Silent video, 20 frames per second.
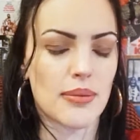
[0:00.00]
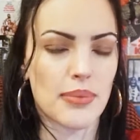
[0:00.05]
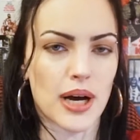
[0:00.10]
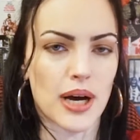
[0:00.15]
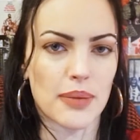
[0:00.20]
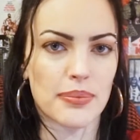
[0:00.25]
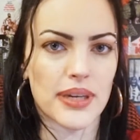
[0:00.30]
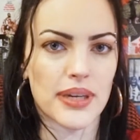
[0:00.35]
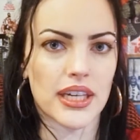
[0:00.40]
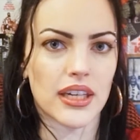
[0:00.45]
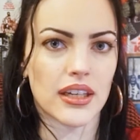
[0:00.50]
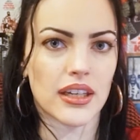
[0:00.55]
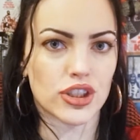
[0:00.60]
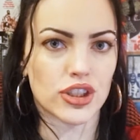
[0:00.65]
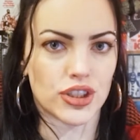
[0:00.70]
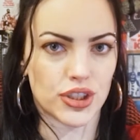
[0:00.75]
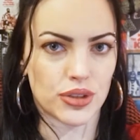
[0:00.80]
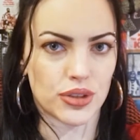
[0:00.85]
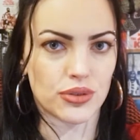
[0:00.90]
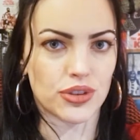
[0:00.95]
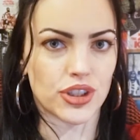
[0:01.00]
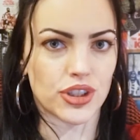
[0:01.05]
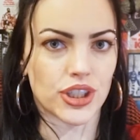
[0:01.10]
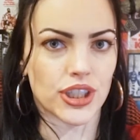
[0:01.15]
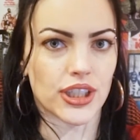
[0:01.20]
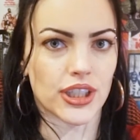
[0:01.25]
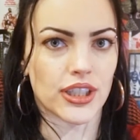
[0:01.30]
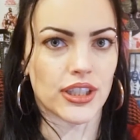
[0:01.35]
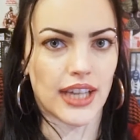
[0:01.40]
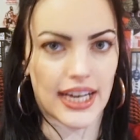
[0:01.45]
puppy,
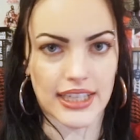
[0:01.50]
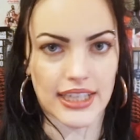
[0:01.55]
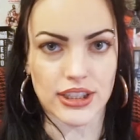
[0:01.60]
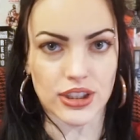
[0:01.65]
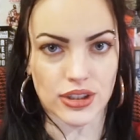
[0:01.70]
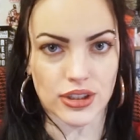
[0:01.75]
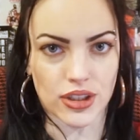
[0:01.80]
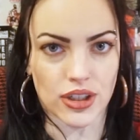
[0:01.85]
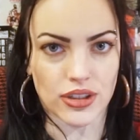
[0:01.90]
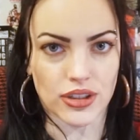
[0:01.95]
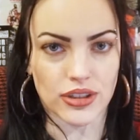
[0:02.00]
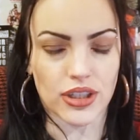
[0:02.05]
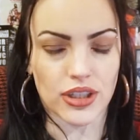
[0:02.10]
junior, and adult.